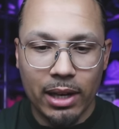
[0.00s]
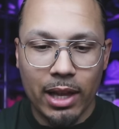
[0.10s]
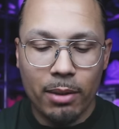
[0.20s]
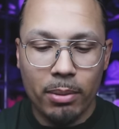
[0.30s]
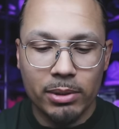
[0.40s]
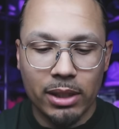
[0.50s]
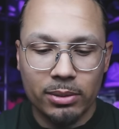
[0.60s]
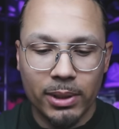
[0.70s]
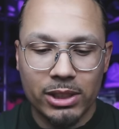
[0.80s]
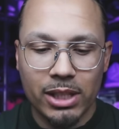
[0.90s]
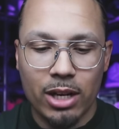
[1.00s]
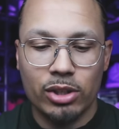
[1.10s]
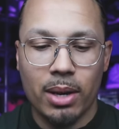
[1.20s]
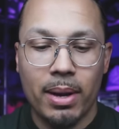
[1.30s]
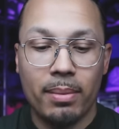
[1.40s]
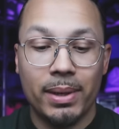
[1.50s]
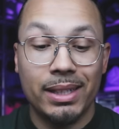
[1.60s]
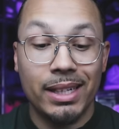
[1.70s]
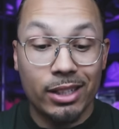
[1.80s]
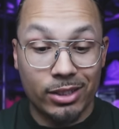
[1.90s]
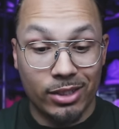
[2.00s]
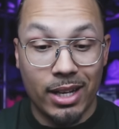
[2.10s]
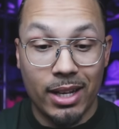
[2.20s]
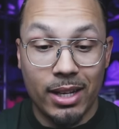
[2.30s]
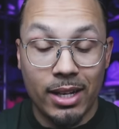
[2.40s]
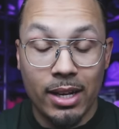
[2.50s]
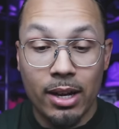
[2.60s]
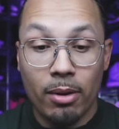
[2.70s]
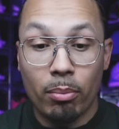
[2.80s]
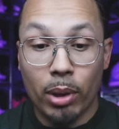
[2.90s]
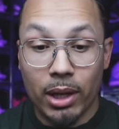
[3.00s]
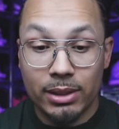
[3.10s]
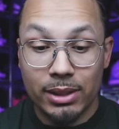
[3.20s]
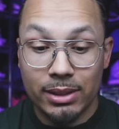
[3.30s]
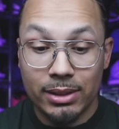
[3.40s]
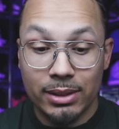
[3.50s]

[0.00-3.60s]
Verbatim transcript: Now, a lot of people talked about the shock drop happening yesterday, but